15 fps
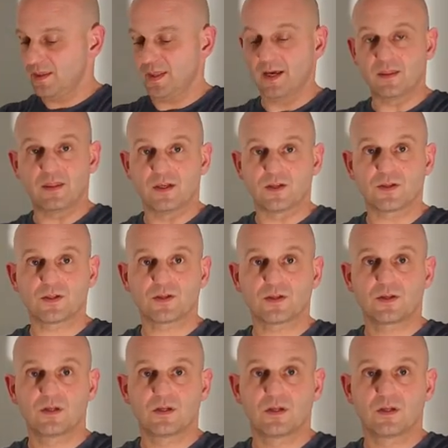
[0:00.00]
that
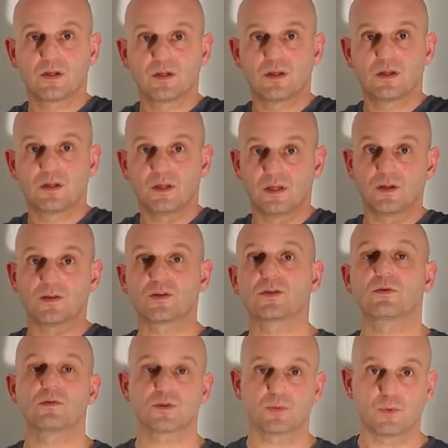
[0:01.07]
this
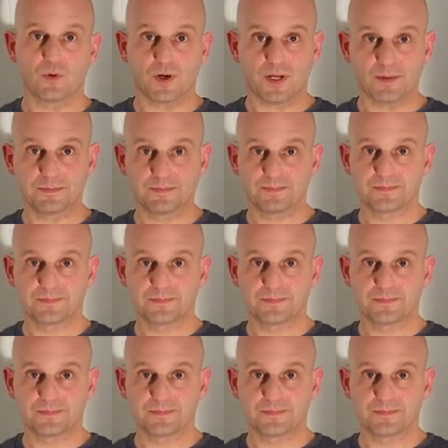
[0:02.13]
is supporting.